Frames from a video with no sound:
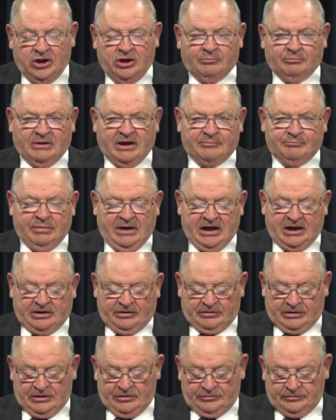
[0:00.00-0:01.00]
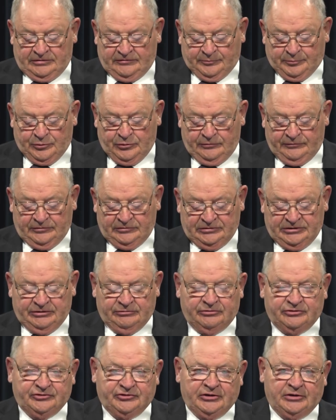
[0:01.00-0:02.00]
My background of proven
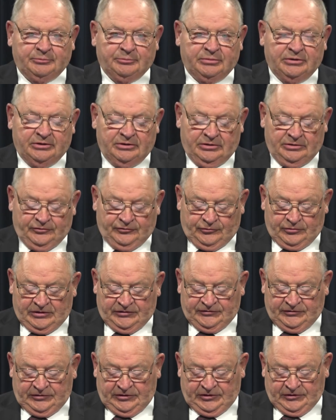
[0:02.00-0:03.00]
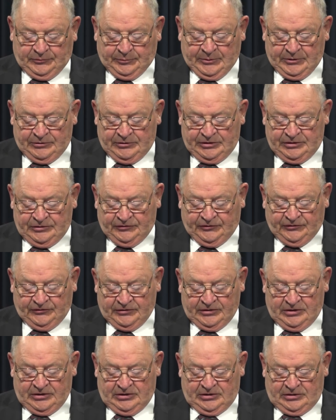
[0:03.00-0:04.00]
leadership, trusted experience,
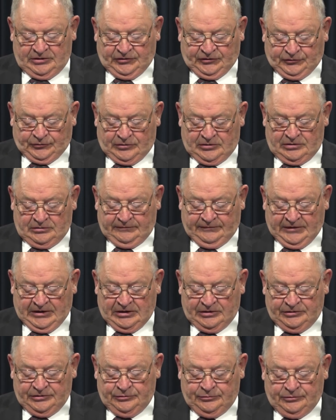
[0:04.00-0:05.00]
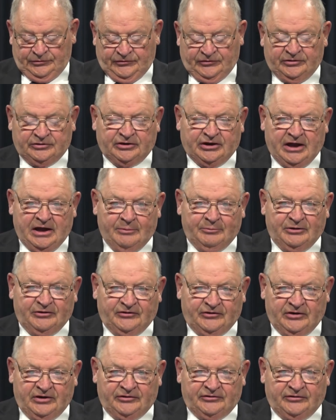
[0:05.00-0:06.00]
strong values, and common
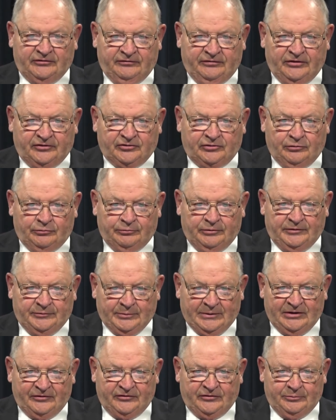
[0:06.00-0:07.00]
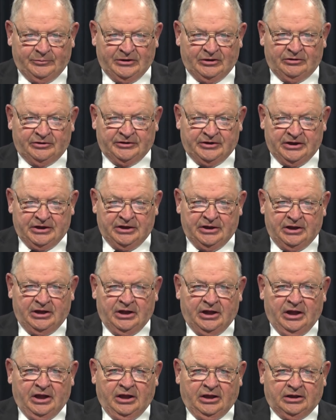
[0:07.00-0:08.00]
sense and fiscal responsibility
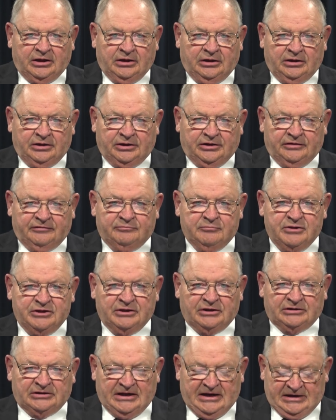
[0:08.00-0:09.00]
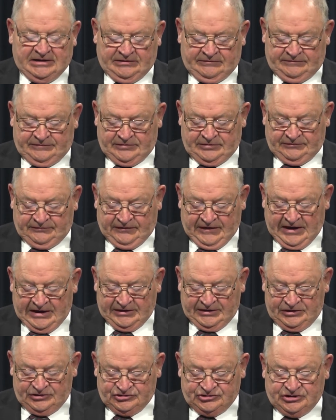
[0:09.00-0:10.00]
give me a lot of
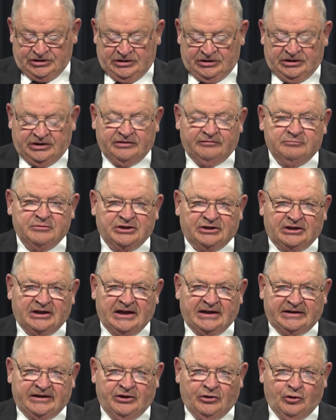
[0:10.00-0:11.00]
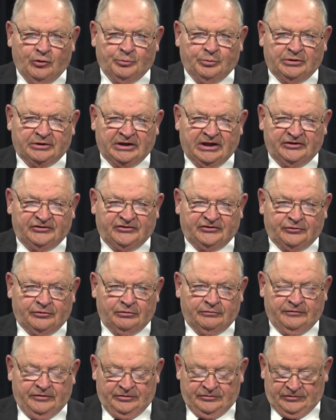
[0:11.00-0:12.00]
advantage and give me a lot of help when I
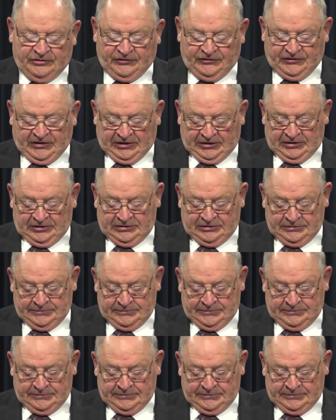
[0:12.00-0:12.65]
serve in the Senate.